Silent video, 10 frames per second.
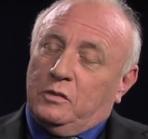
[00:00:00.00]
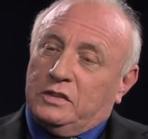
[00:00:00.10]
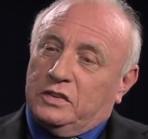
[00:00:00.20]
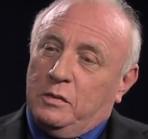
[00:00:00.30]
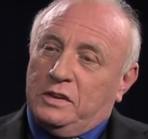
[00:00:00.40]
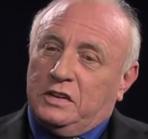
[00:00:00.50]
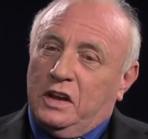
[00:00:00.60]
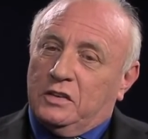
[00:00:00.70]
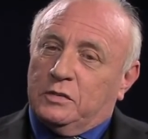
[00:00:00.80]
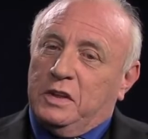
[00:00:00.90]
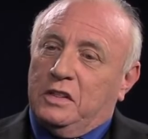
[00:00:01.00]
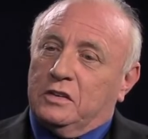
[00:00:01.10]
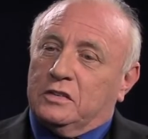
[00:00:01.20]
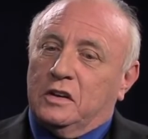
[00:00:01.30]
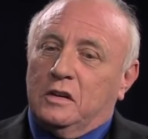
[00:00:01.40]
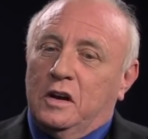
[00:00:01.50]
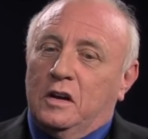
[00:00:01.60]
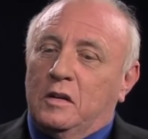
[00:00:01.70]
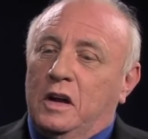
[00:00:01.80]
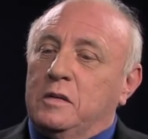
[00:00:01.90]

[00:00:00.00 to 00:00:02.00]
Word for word: when somebody tells me there's a, a,